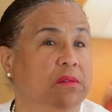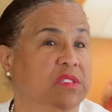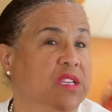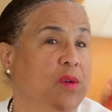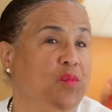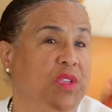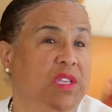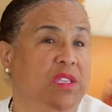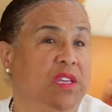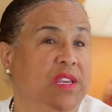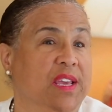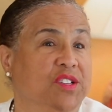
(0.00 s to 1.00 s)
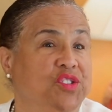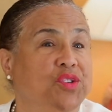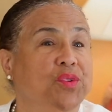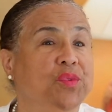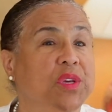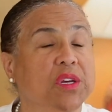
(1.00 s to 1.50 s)
say within the next
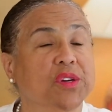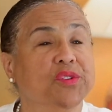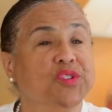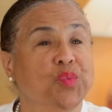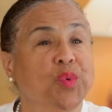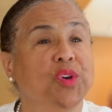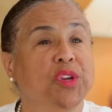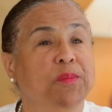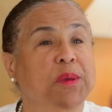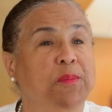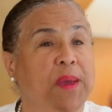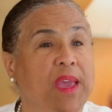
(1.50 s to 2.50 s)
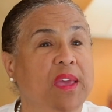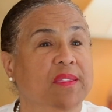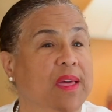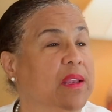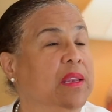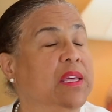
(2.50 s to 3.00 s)
2 years, we're going to be paying
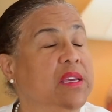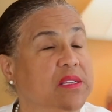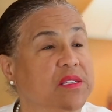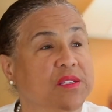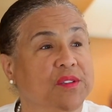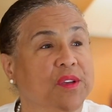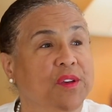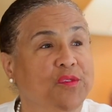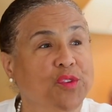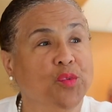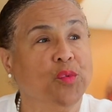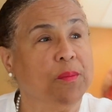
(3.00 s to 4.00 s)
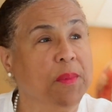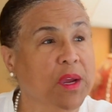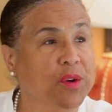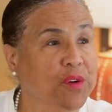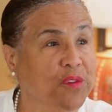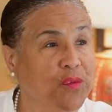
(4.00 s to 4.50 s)
that lease for the
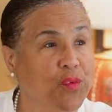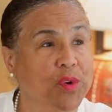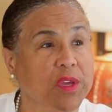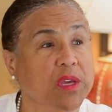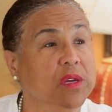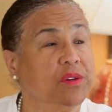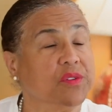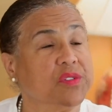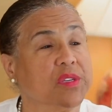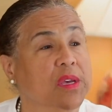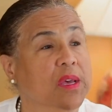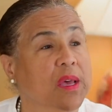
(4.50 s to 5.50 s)
remainder of 4 years.